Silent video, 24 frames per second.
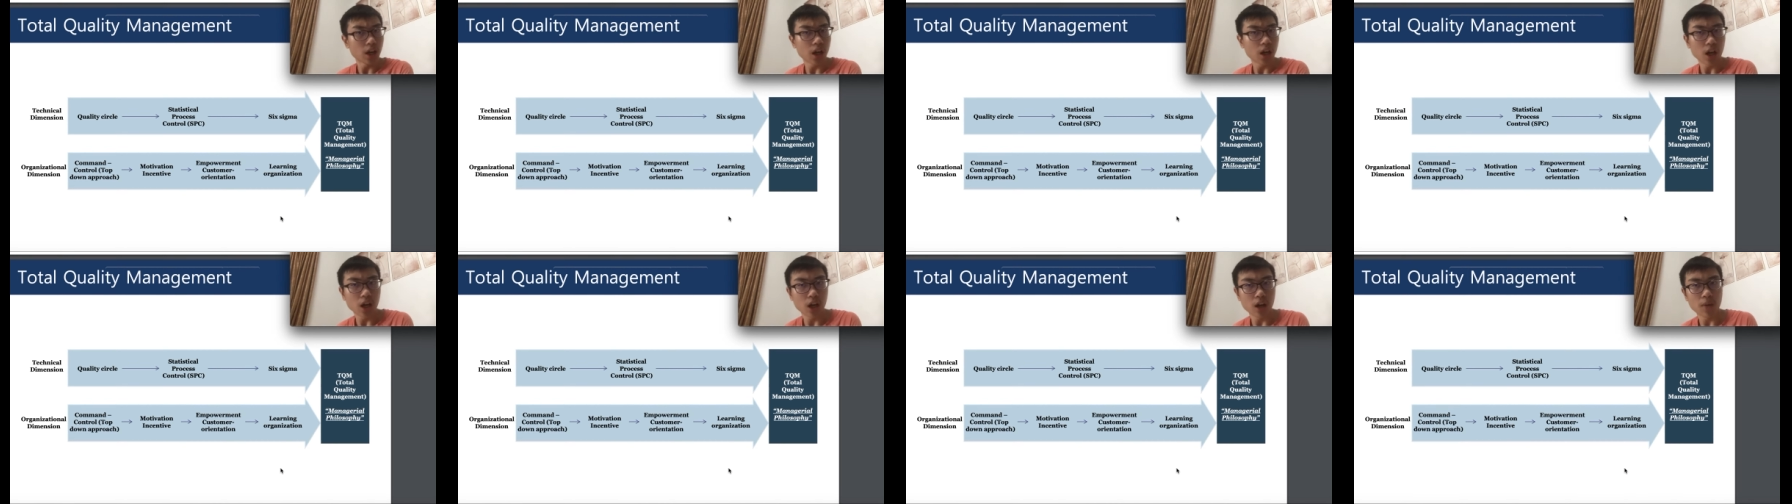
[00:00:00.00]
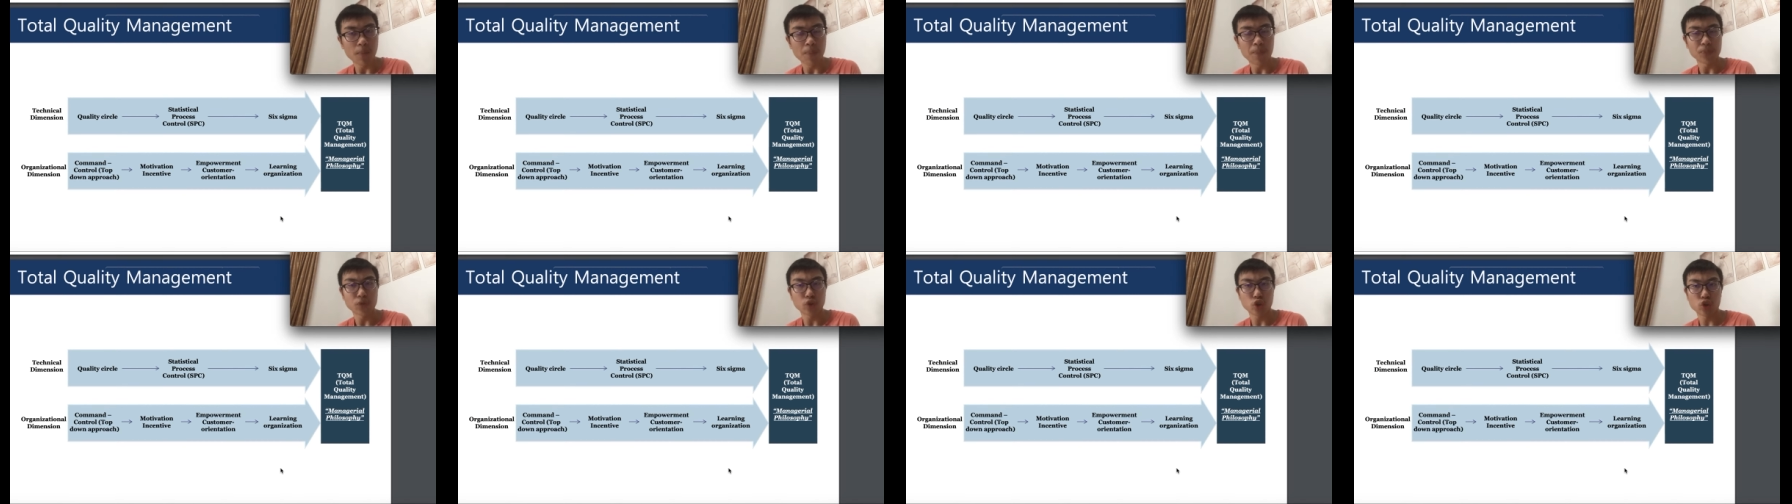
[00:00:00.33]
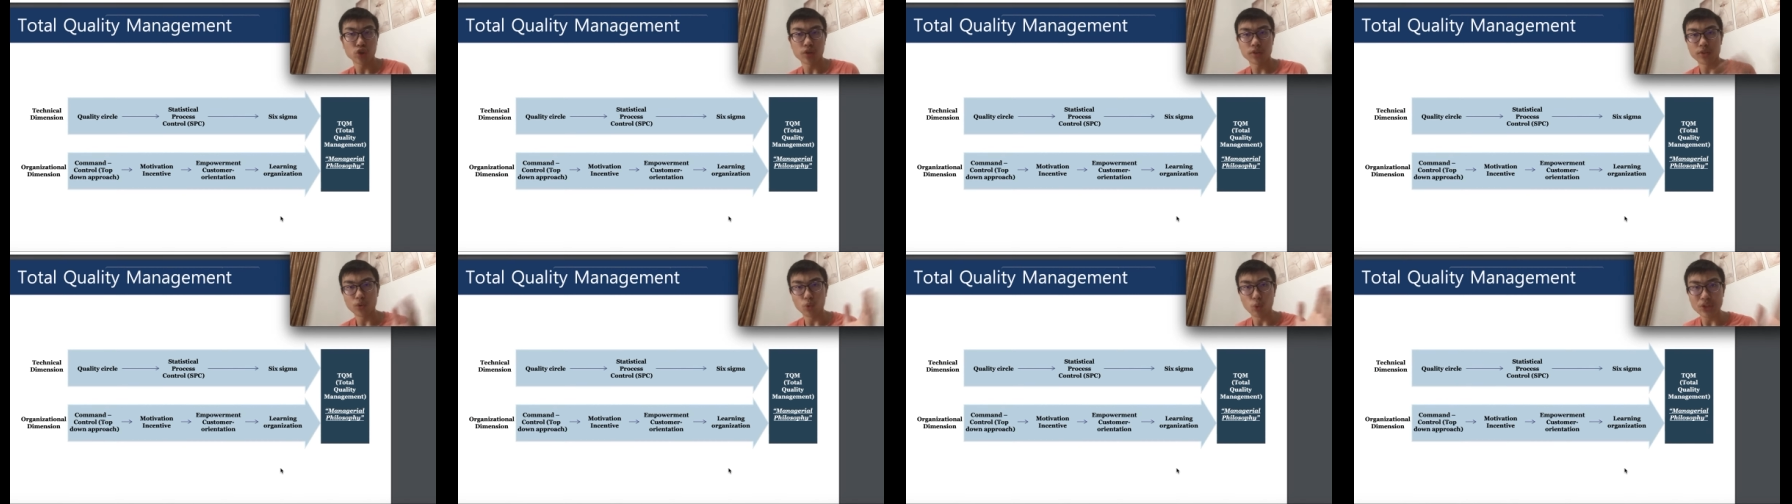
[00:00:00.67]
um,
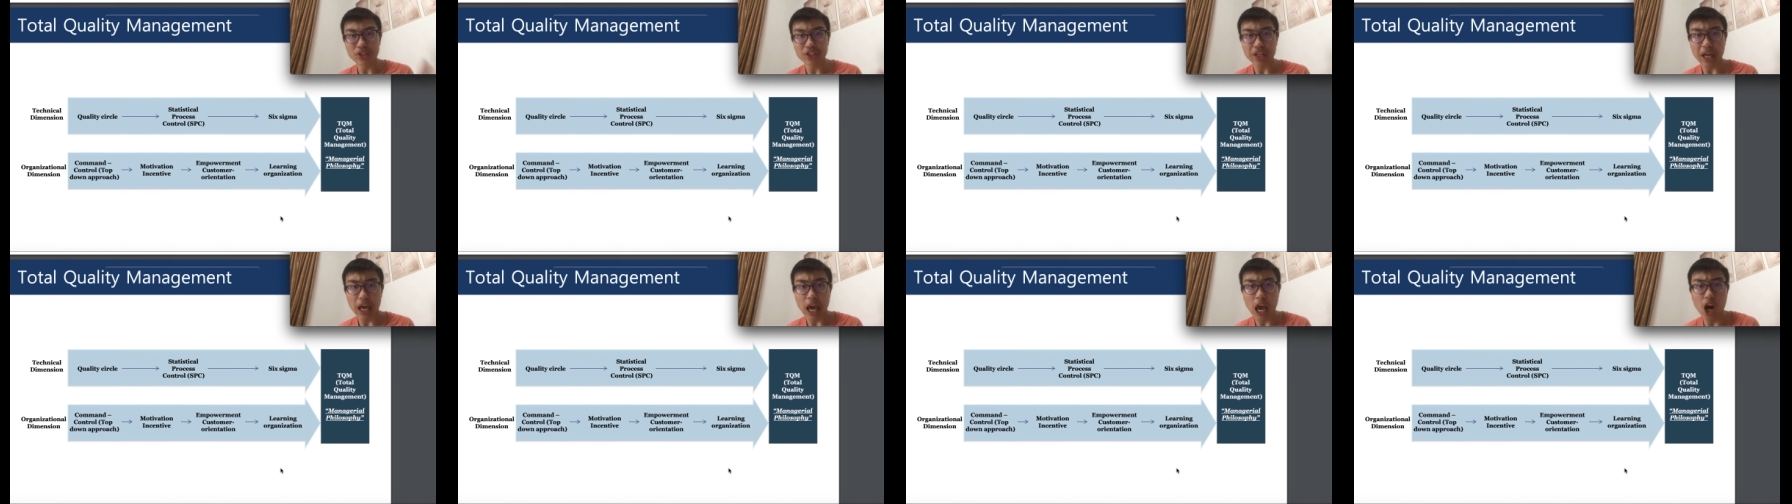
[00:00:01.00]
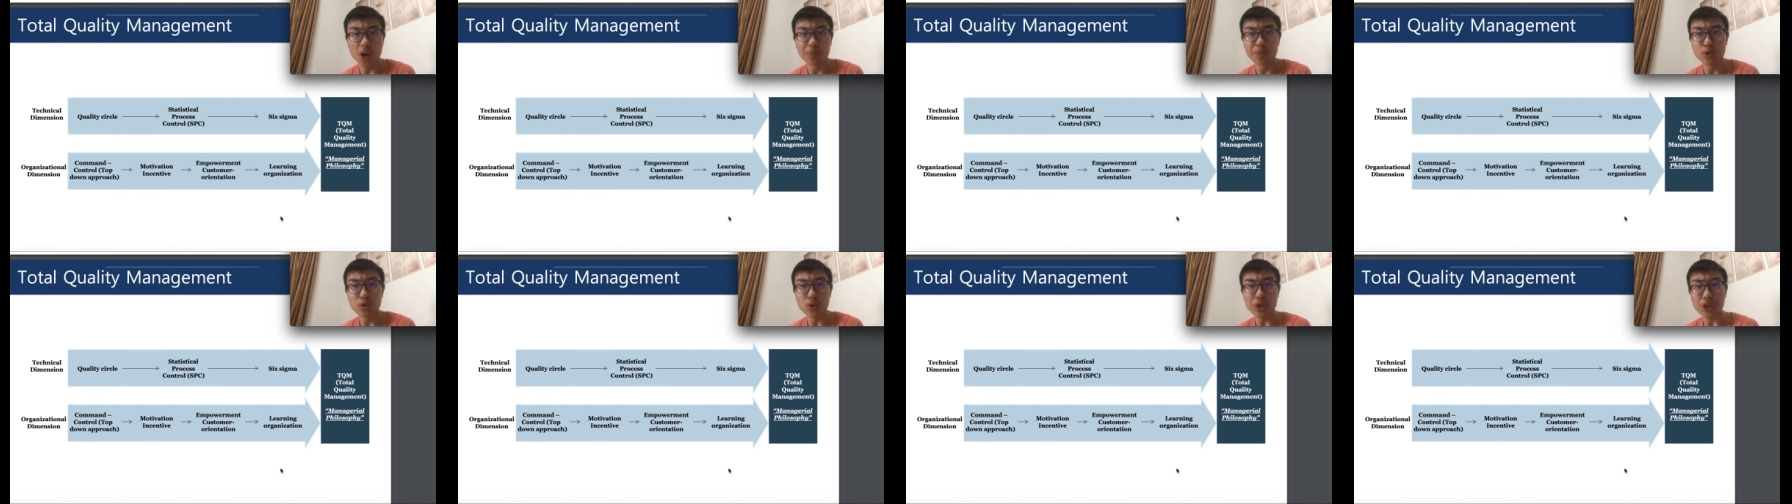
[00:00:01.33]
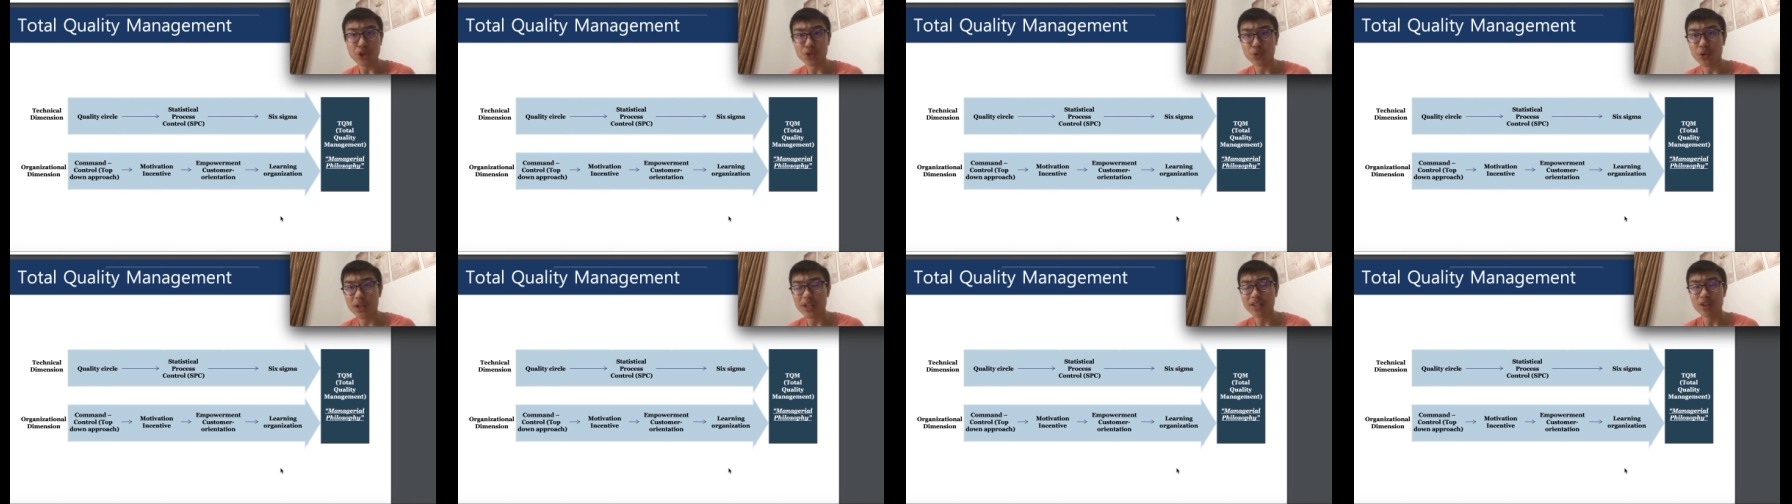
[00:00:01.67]
which can help you
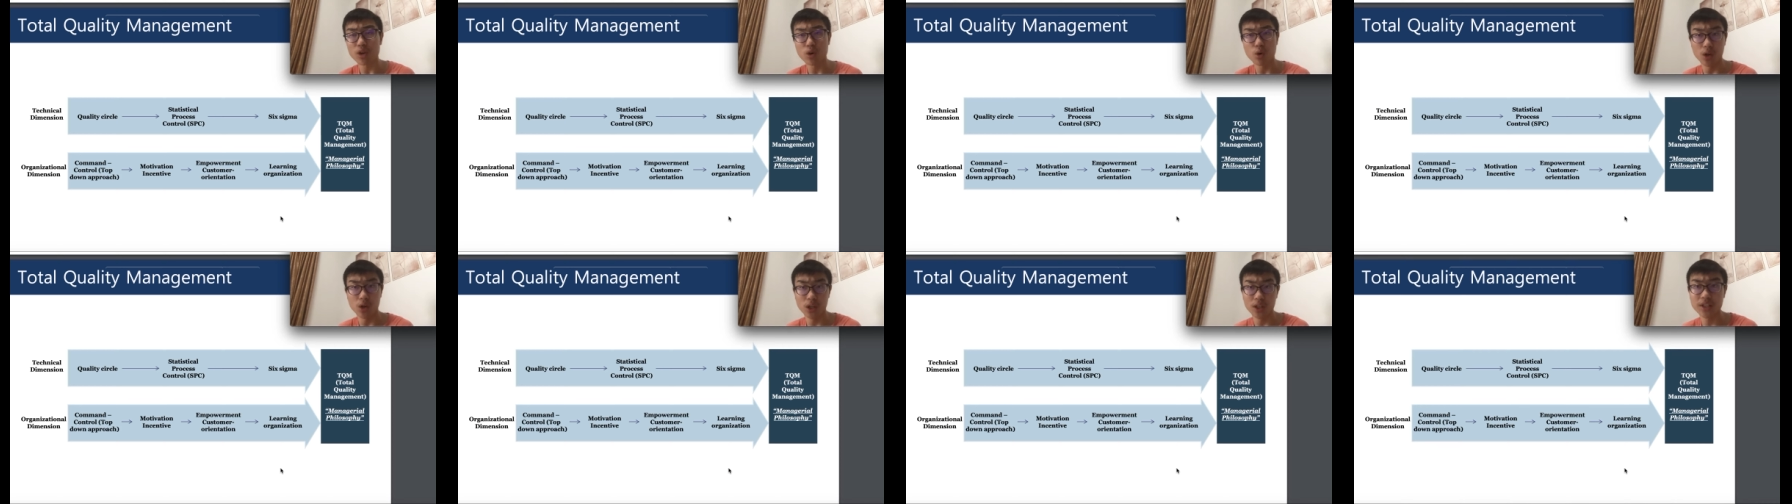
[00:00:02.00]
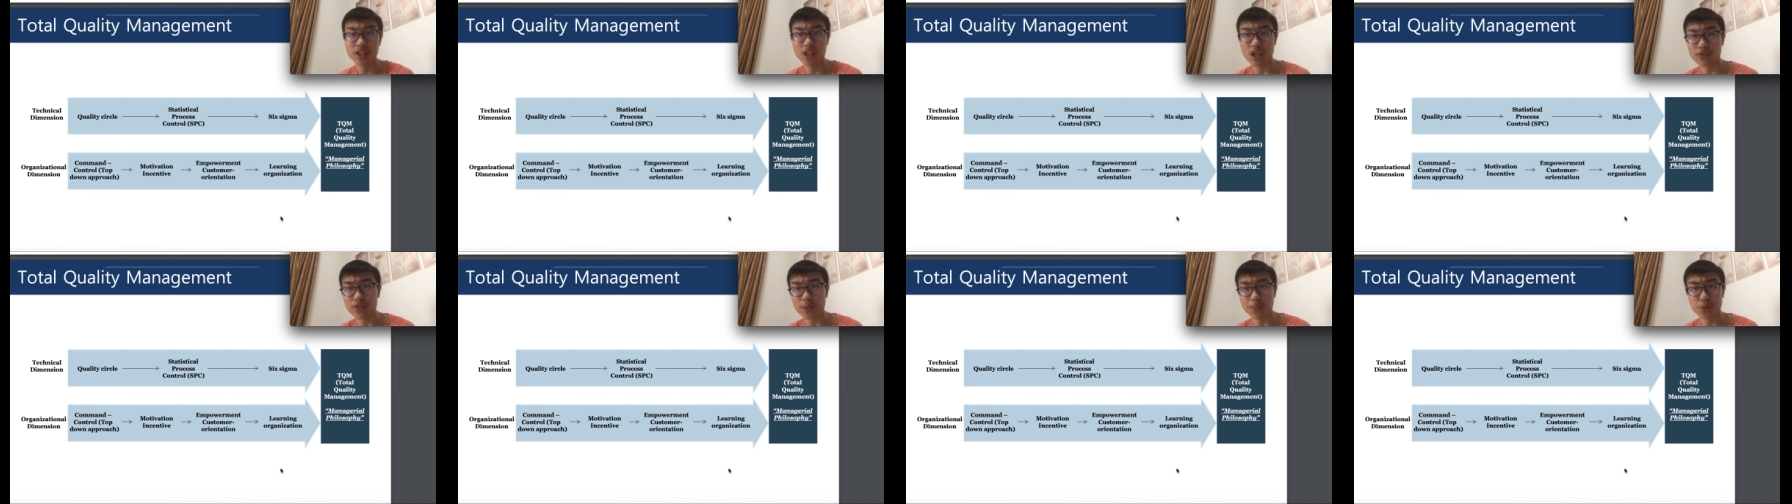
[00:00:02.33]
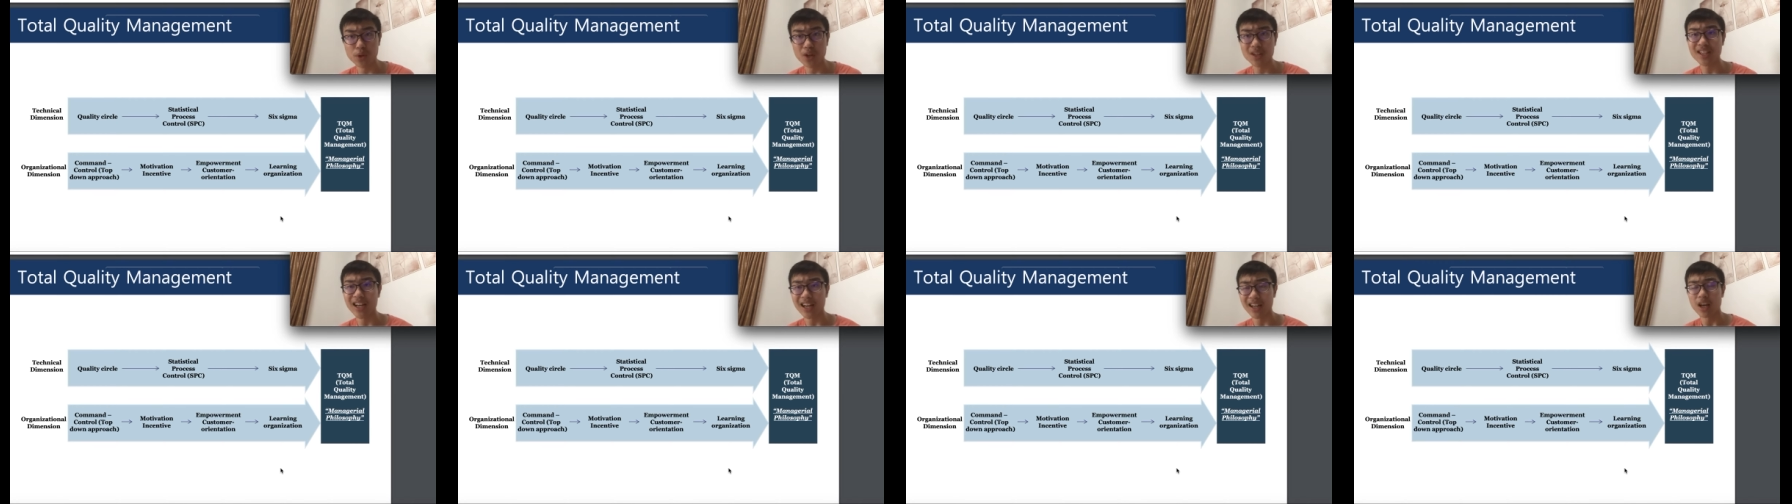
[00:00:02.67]
increase the quality of your
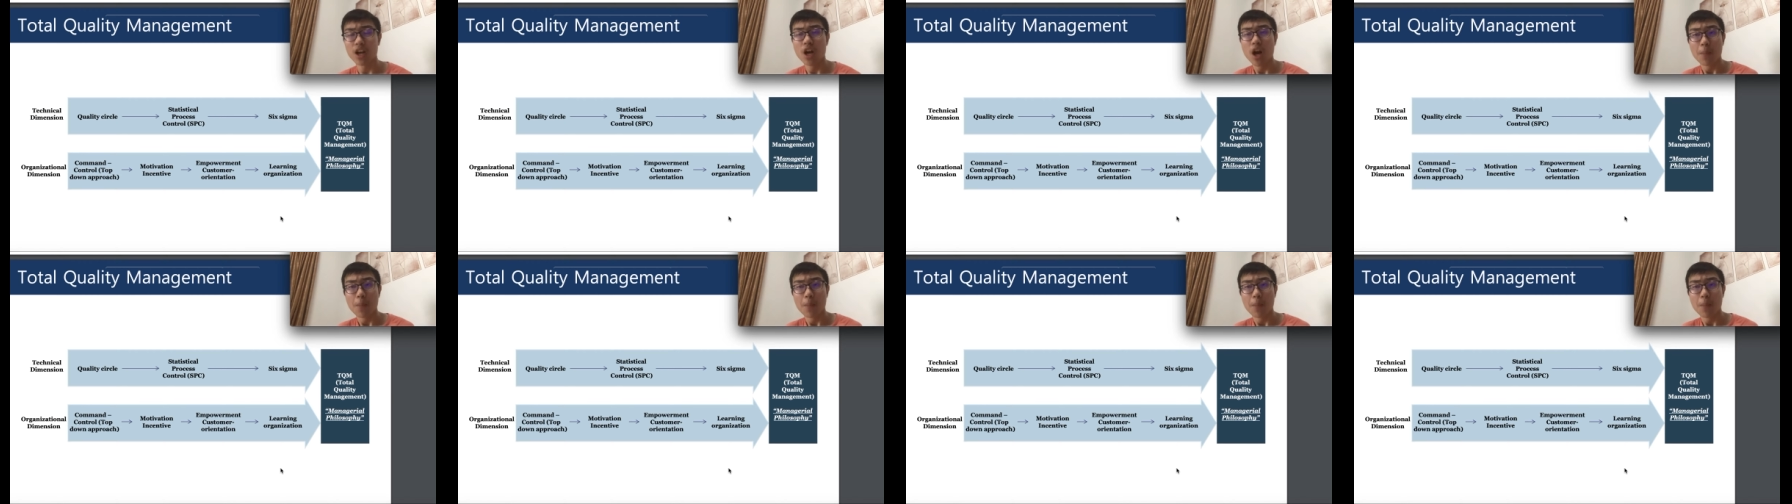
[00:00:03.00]
product